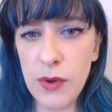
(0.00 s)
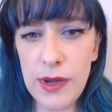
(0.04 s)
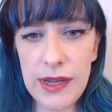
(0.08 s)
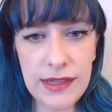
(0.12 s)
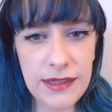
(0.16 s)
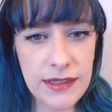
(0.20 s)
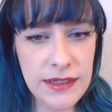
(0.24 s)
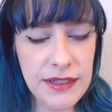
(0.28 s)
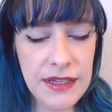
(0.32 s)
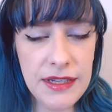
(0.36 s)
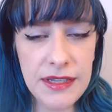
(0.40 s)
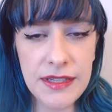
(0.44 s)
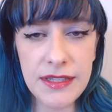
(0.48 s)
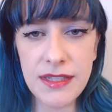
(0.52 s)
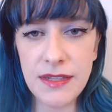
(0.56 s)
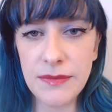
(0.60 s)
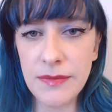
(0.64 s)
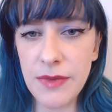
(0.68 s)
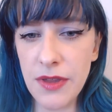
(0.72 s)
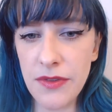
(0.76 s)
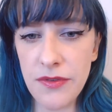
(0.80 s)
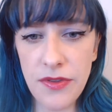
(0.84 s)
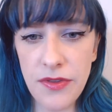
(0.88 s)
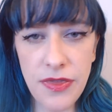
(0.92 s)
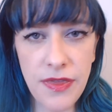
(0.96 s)
quickly,
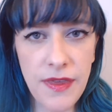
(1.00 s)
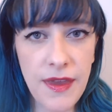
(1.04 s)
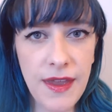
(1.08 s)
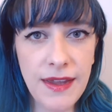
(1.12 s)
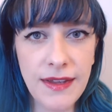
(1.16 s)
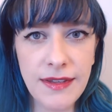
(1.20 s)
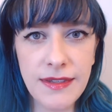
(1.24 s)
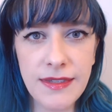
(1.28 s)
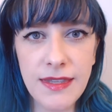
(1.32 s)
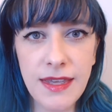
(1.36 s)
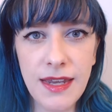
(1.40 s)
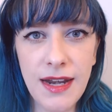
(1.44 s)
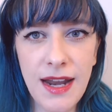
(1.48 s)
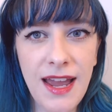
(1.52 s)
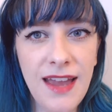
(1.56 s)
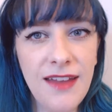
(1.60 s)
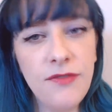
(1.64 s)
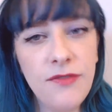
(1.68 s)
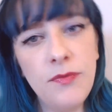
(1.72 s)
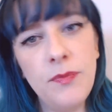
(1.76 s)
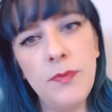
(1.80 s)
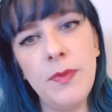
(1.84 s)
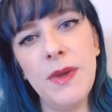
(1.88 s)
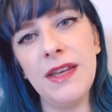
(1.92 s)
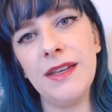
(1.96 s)
some other things that
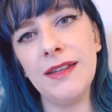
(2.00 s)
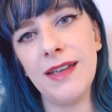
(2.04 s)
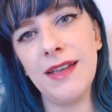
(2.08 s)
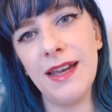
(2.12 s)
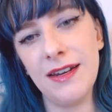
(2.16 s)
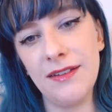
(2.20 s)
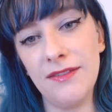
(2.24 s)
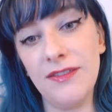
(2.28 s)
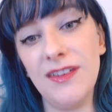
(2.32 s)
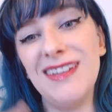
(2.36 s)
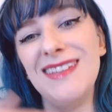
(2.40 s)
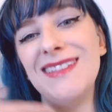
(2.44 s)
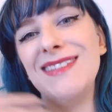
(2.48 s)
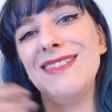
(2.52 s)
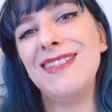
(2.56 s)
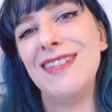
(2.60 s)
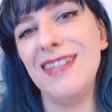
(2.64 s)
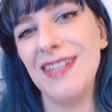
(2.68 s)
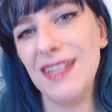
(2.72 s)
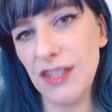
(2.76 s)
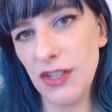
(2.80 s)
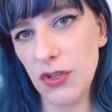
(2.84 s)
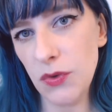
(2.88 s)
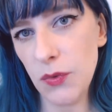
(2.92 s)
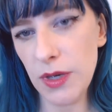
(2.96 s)
I've been kind of
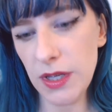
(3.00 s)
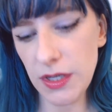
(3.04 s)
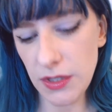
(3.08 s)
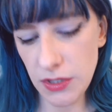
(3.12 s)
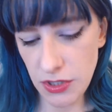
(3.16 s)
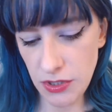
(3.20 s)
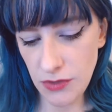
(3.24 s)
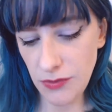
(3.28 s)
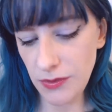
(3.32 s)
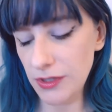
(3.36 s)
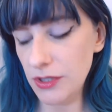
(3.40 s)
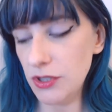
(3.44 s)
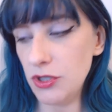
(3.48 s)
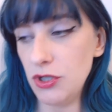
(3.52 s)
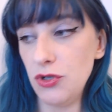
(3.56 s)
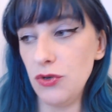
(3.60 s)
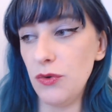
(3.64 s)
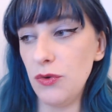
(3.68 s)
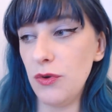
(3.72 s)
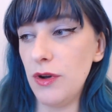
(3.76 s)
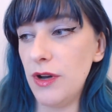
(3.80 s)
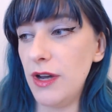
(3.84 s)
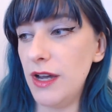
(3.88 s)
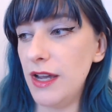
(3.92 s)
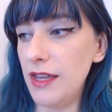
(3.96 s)
continuing to
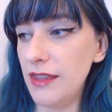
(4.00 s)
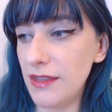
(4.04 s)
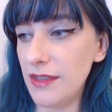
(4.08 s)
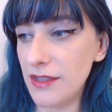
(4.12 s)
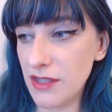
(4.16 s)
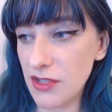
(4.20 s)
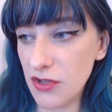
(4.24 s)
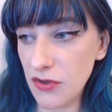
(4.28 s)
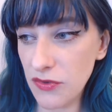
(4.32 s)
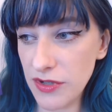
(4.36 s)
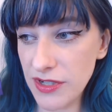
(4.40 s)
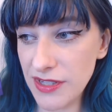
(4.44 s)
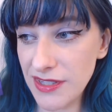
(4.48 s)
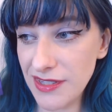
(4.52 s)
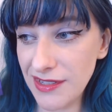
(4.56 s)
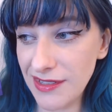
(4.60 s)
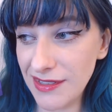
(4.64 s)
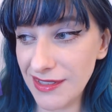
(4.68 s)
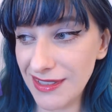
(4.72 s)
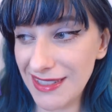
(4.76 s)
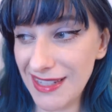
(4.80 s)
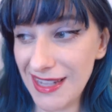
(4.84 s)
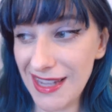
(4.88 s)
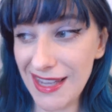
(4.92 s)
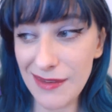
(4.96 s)
enjoy. This
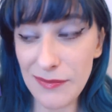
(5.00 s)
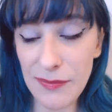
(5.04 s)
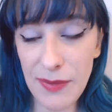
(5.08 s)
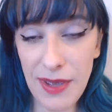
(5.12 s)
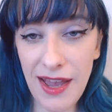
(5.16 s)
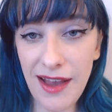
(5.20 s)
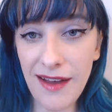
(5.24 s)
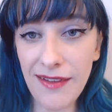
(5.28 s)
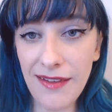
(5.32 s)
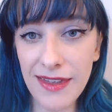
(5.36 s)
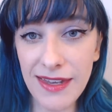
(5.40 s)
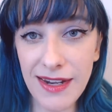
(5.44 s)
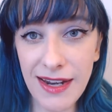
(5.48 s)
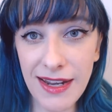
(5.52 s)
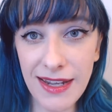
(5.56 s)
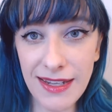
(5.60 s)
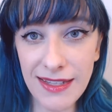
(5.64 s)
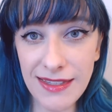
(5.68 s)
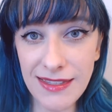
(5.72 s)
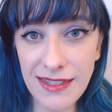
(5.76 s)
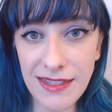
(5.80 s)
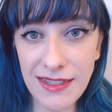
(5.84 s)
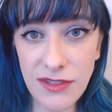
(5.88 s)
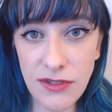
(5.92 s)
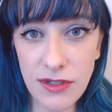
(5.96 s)
Kristen Leanne palette I
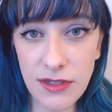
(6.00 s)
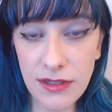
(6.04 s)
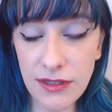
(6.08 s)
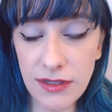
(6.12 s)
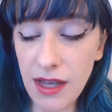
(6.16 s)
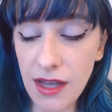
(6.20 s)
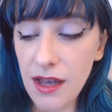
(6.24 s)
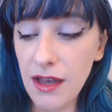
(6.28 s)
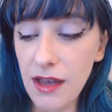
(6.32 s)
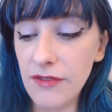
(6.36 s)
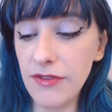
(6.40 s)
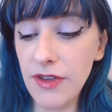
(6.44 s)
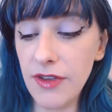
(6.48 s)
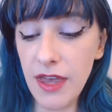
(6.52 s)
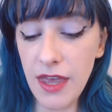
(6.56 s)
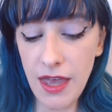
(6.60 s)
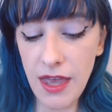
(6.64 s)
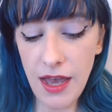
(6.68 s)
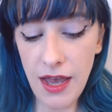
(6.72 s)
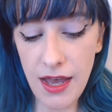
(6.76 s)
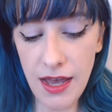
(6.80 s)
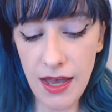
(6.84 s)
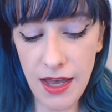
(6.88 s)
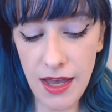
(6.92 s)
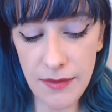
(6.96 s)
continue to love.
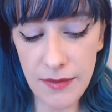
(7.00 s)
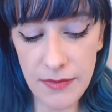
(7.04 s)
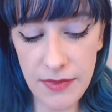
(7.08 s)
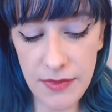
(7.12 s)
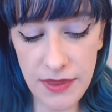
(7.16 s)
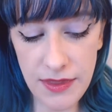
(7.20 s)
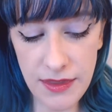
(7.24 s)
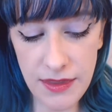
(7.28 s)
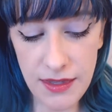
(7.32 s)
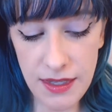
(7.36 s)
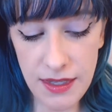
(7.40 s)
Um,